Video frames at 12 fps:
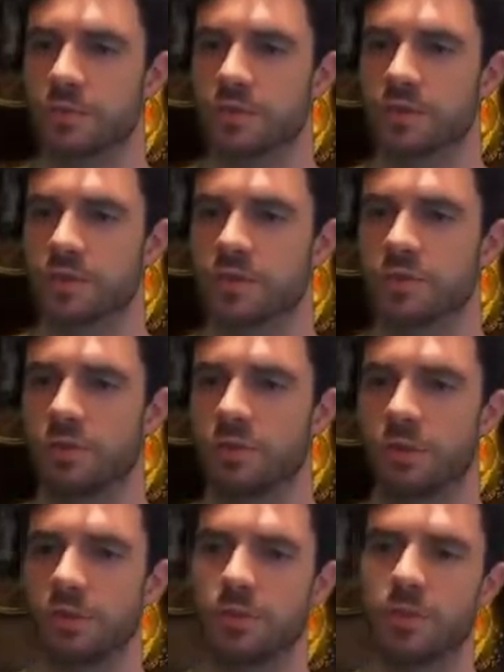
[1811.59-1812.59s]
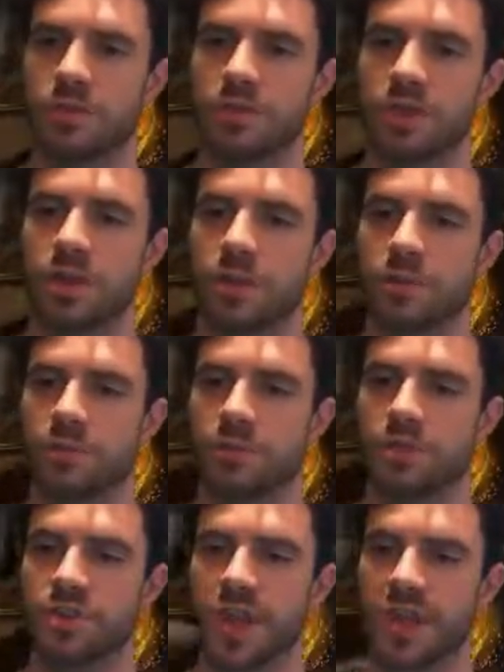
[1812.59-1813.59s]
Do they drop them, or is it a
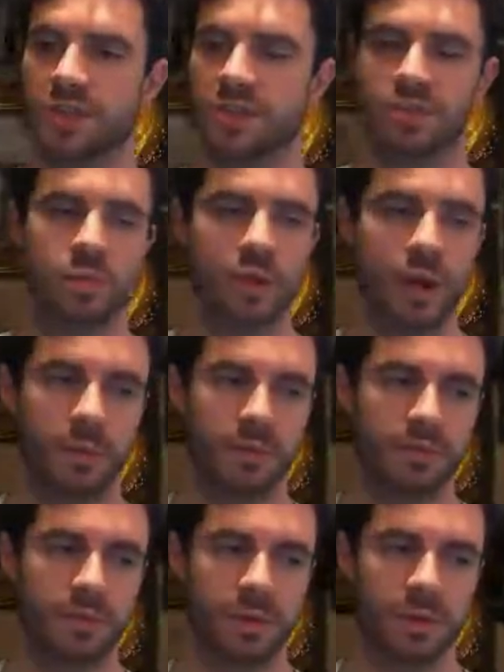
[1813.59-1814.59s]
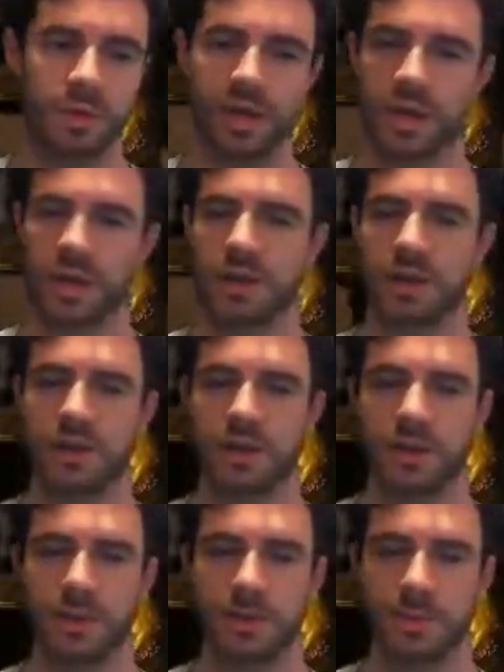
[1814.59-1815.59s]
chest somewhere with a full thing in?
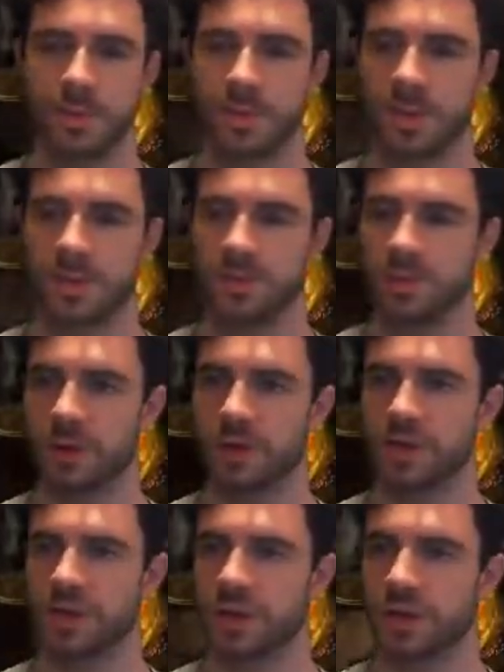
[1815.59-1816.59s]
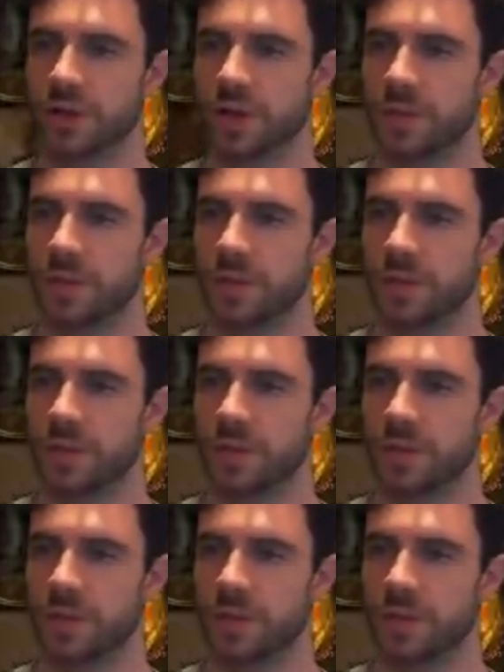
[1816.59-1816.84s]
Someone in the chat will know.